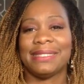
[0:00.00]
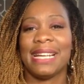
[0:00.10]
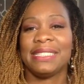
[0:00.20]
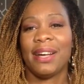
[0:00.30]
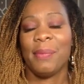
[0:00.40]
So
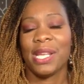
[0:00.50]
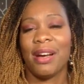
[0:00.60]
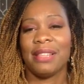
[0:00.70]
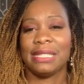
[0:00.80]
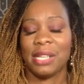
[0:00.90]
that's coming
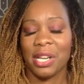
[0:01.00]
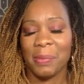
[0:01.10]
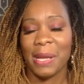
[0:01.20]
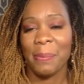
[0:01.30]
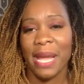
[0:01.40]
out. That's going
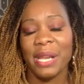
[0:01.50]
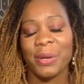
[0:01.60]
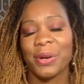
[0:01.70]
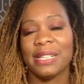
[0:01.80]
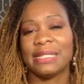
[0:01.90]
to be a paid
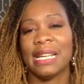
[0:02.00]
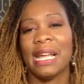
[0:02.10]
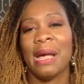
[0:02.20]
course.